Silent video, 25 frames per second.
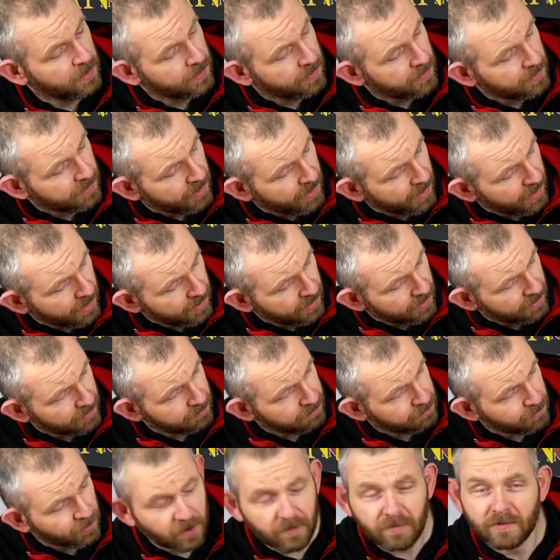
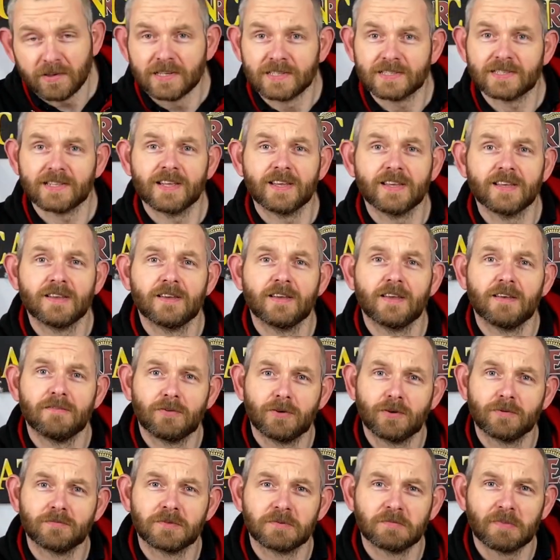But obviously, if you
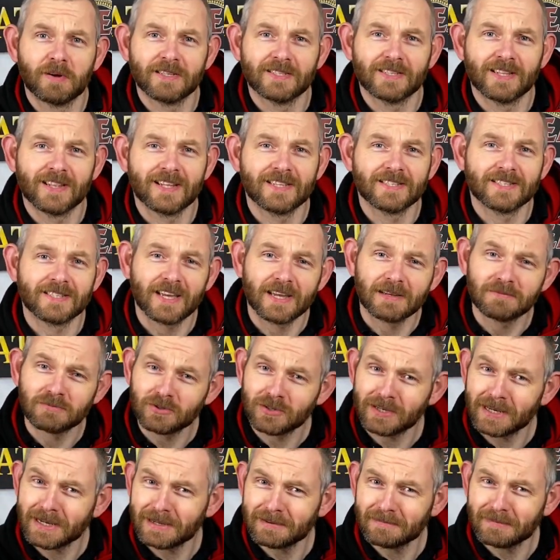come to Mighty Lancer Games, you
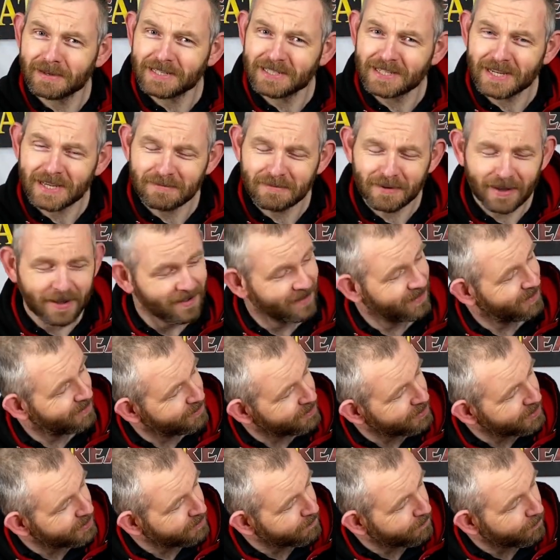get it a bit cheaper,
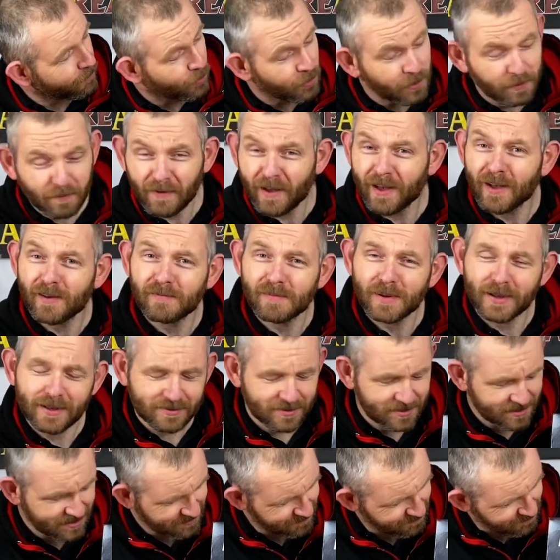£45